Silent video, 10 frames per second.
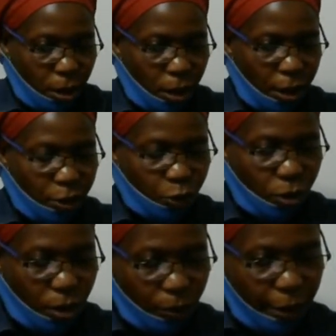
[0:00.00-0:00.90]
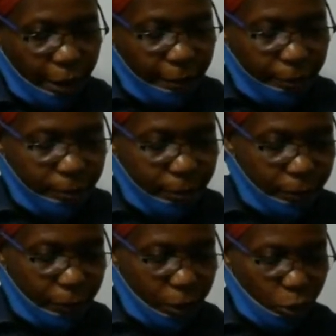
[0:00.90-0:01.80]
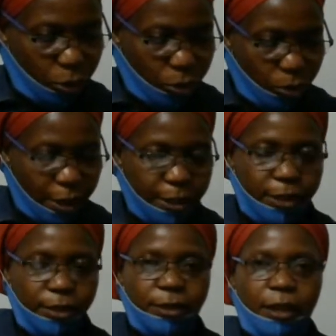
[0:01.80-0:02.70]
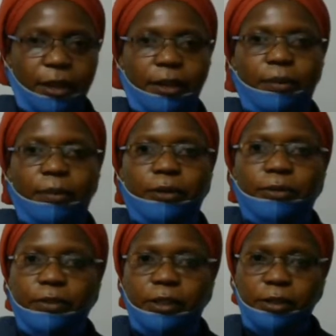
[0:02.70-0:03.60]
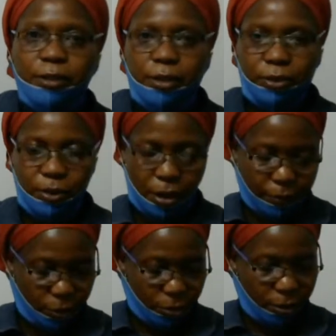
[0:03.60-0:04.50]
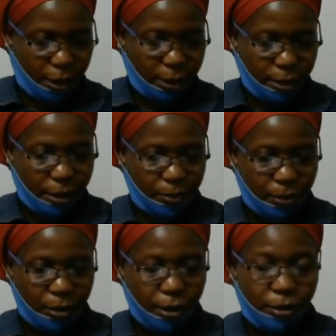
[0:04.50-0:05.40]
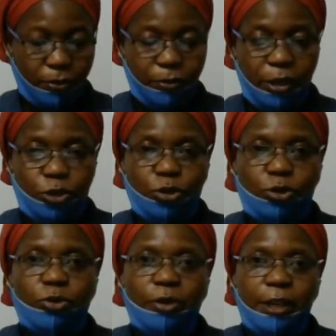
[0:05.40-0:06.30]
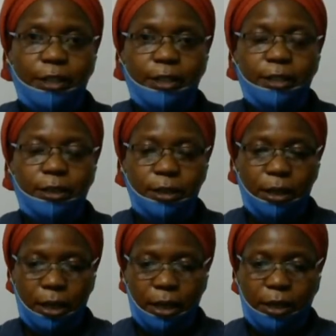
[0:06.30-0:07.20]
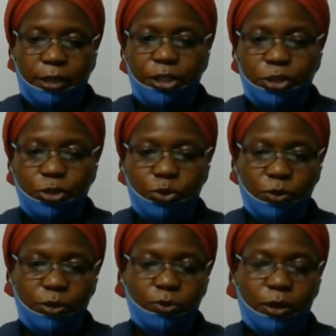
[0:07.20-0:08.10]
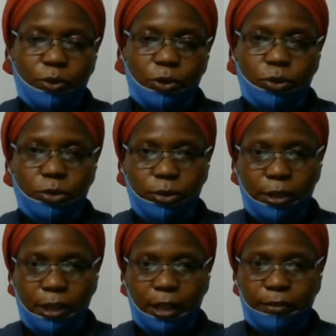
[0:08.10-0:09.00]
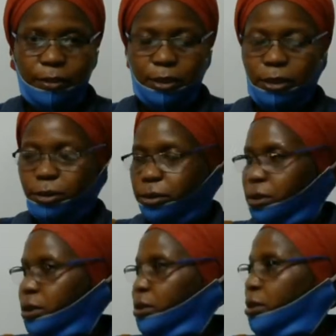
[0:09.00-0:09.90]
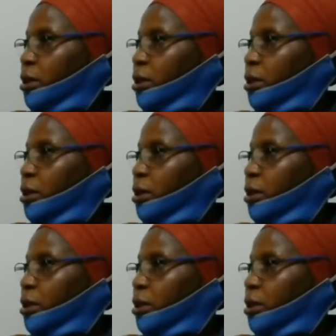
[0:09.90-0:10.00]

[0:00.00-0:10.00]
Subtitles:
As you are aware, with functional writing, there are a number of things that we have to look at, and we say functional writing deals with what we call the life skills.